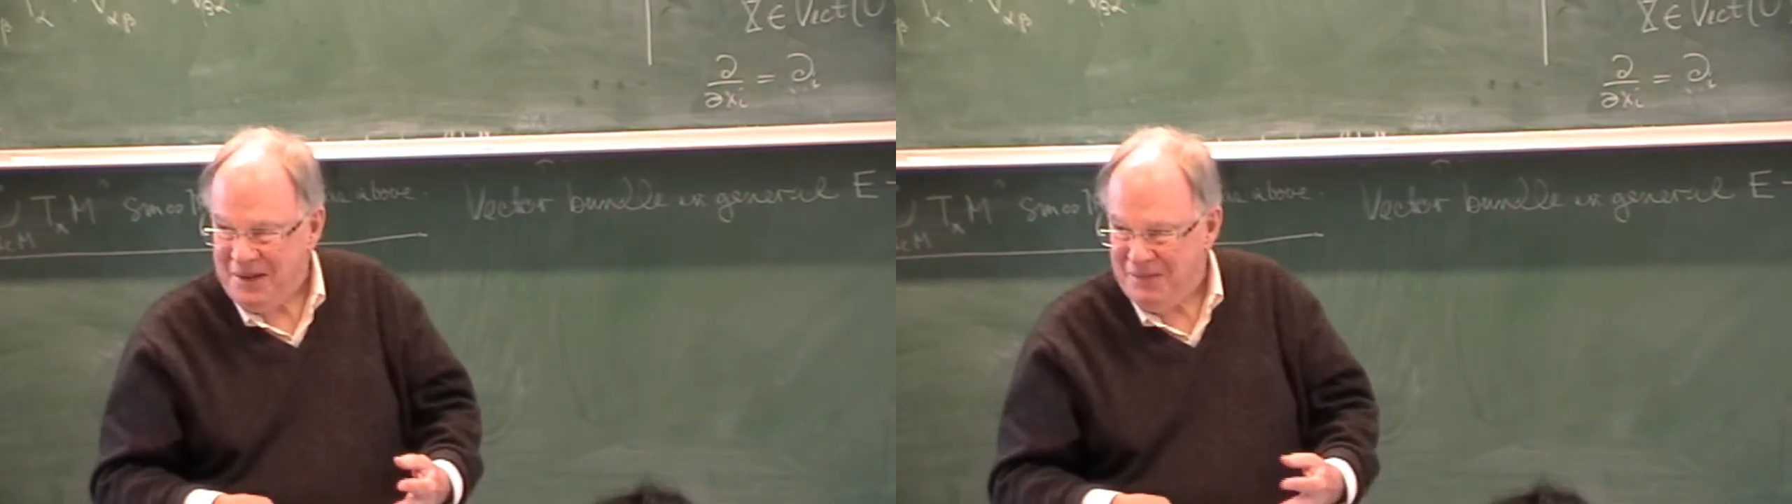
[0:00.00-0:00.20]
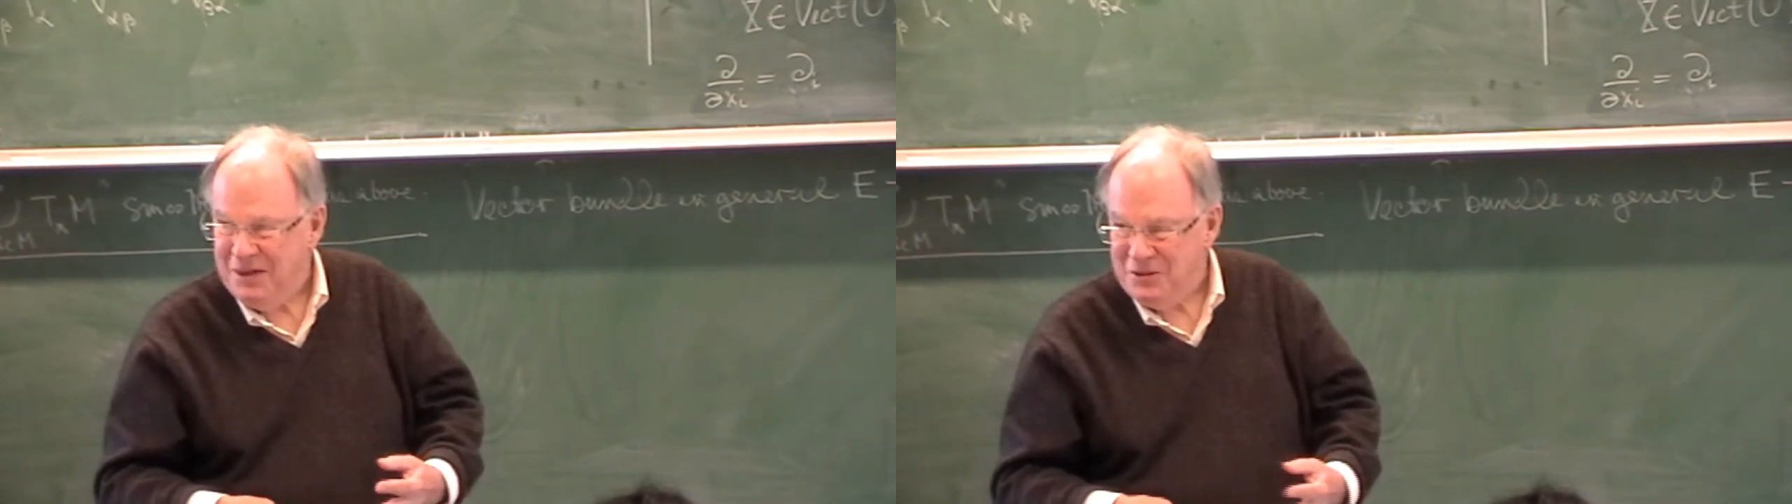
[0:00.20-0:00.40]

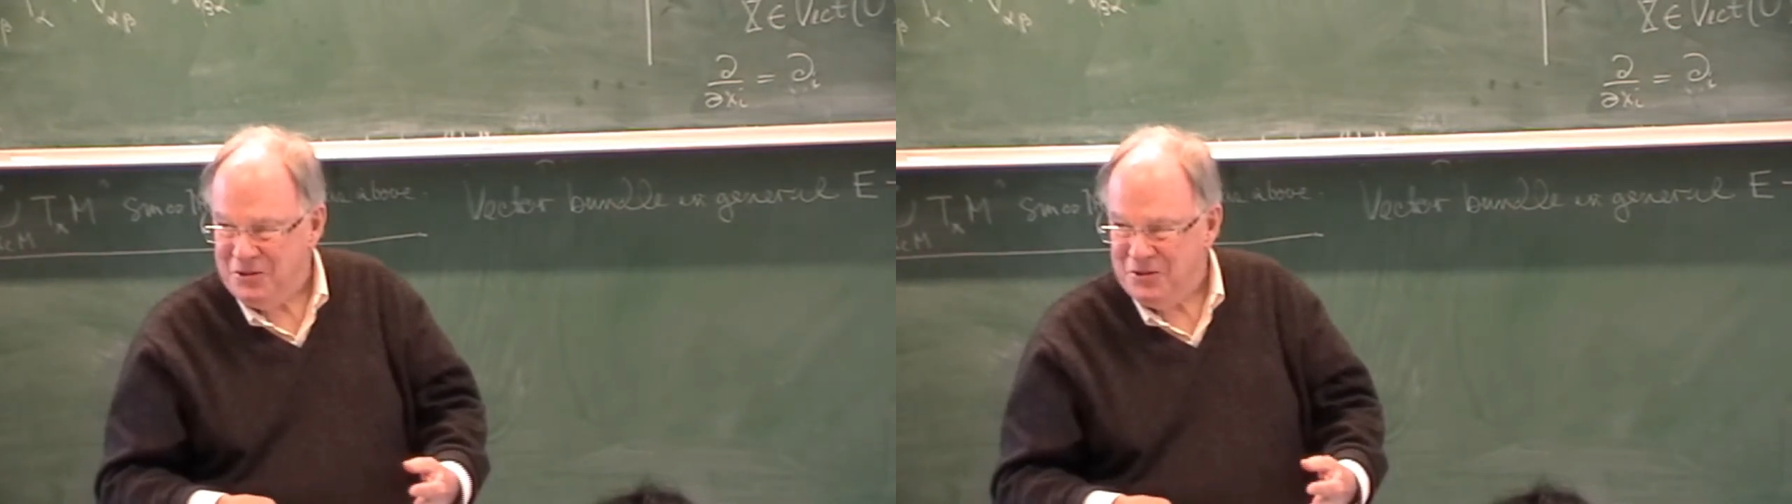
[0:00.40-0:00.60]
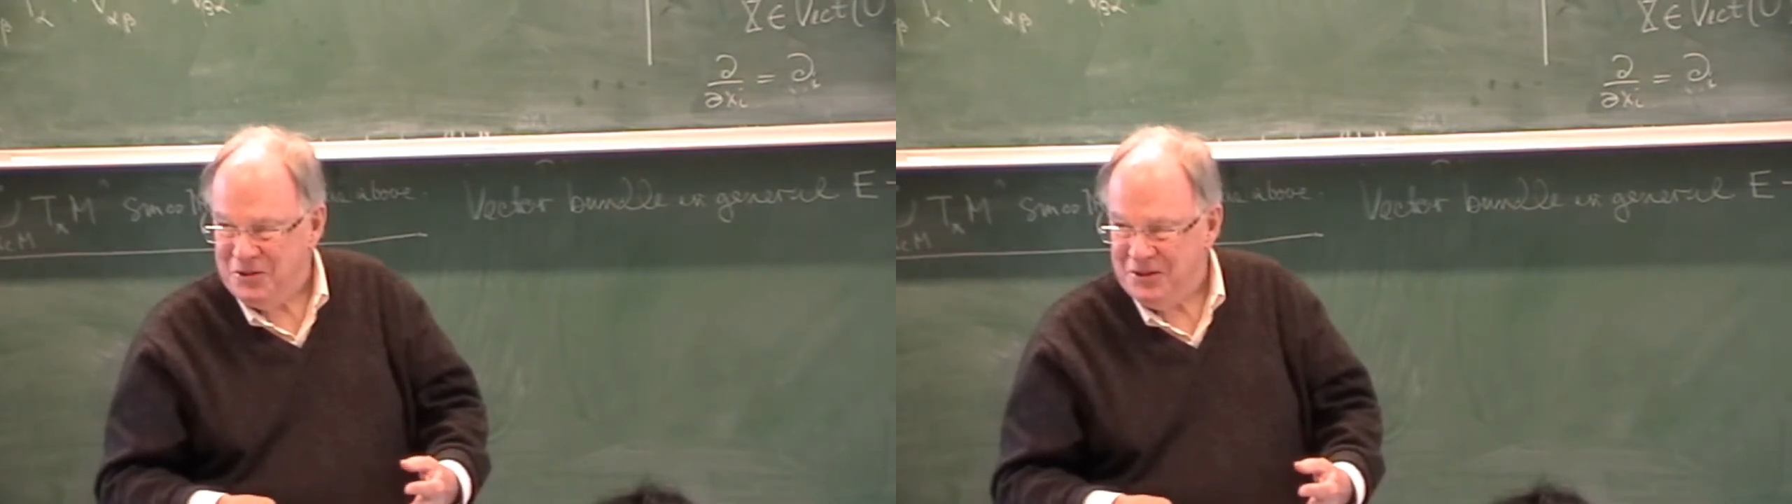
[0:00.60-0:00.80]
I'm not
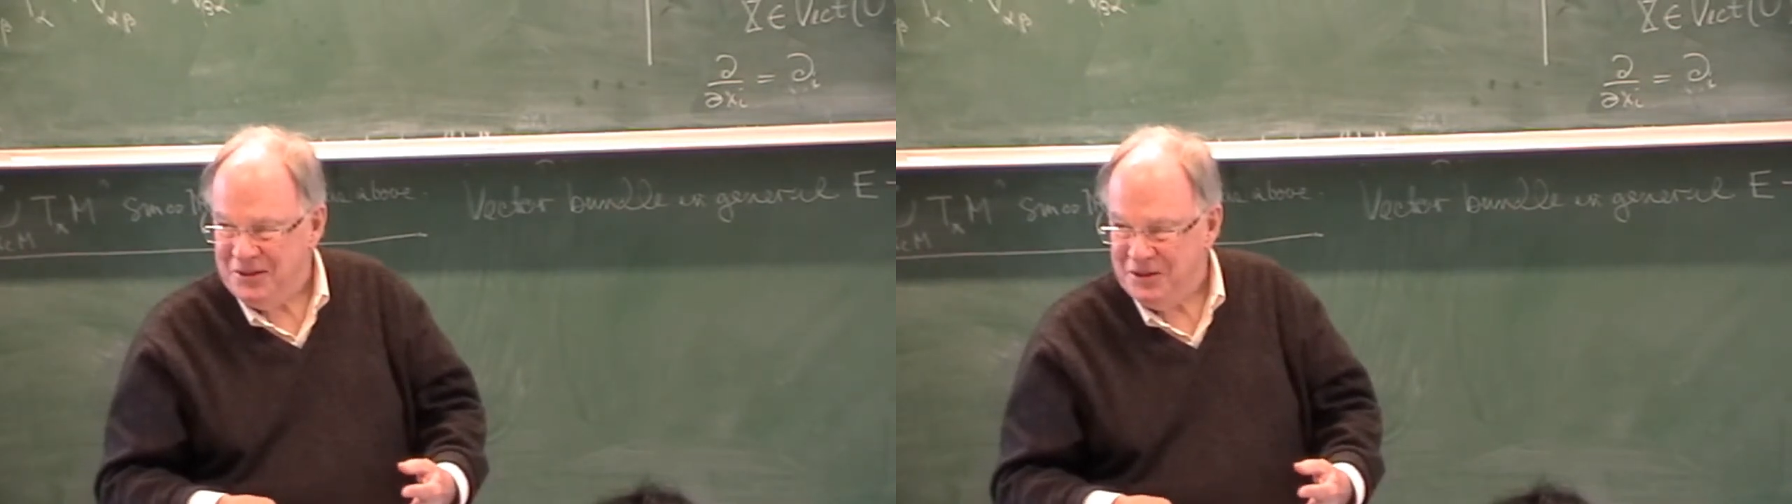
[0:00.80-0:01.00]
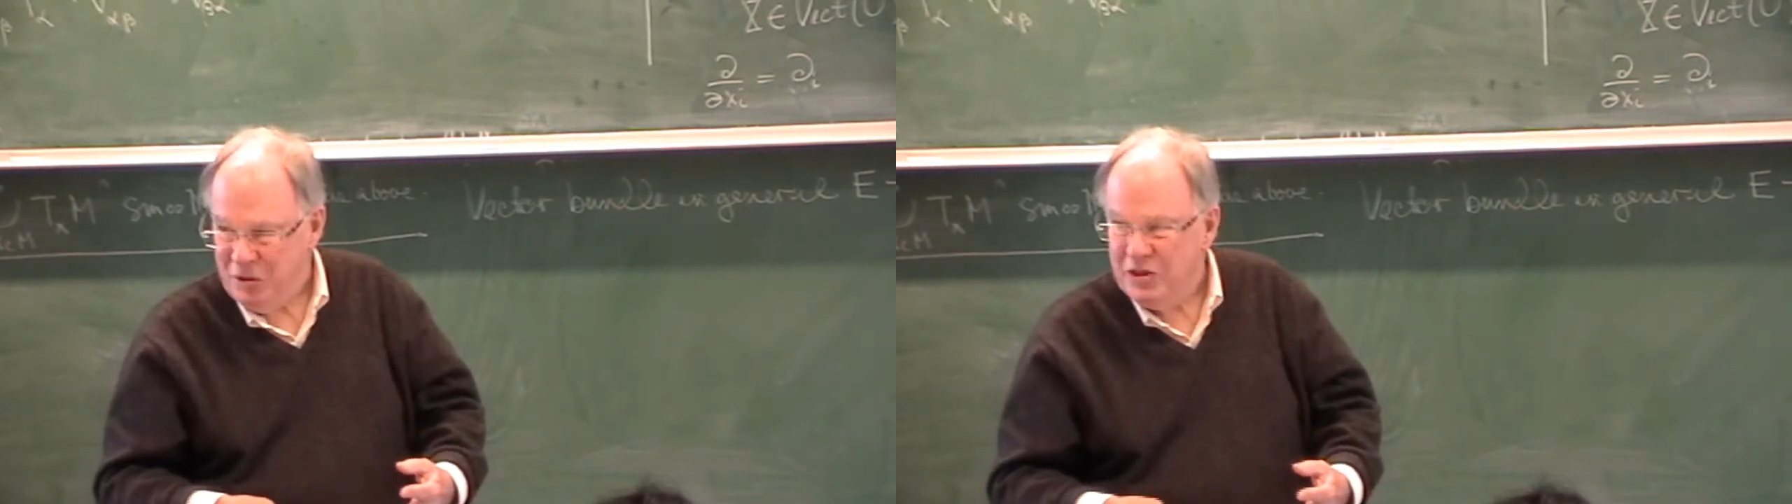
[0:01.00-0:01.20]
sure.
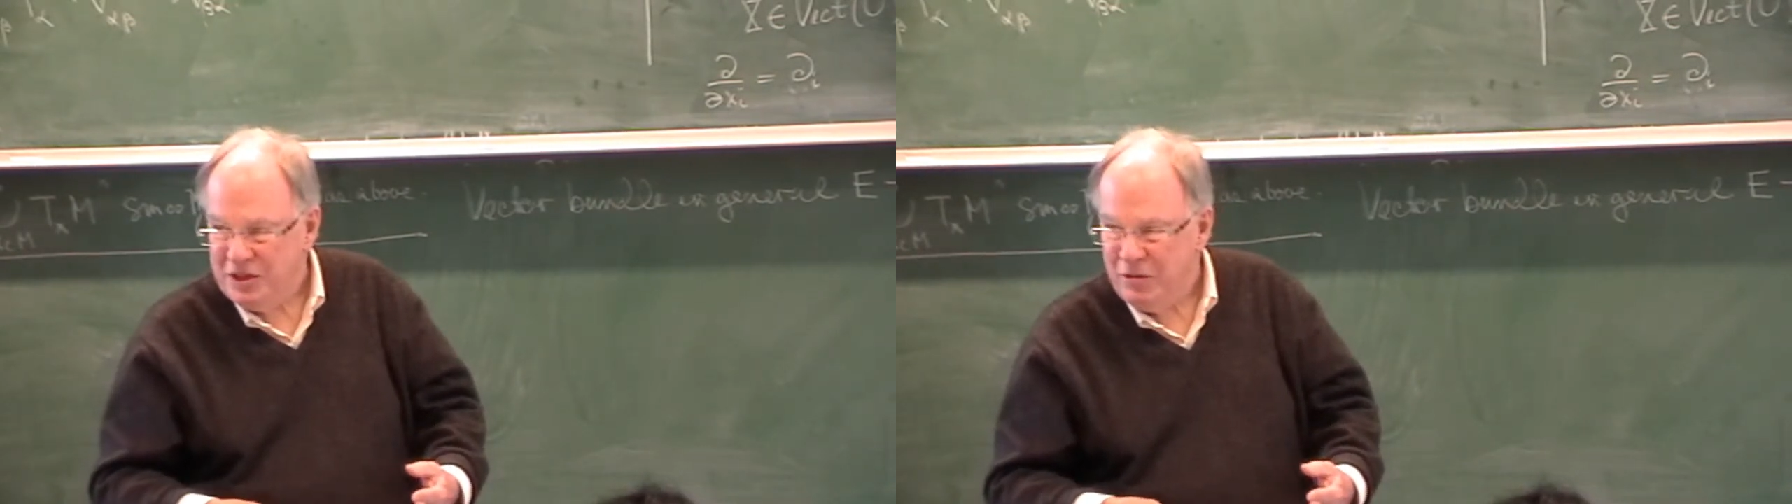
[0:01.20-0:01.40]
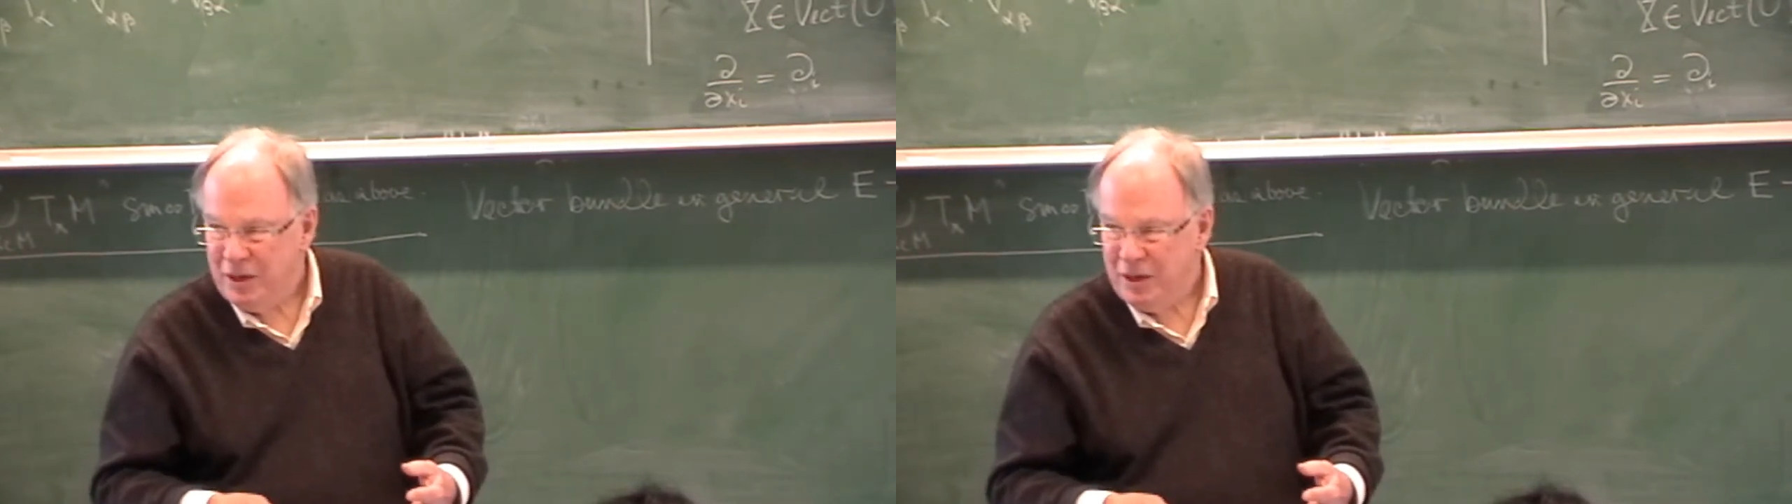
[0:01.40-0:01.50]
You understand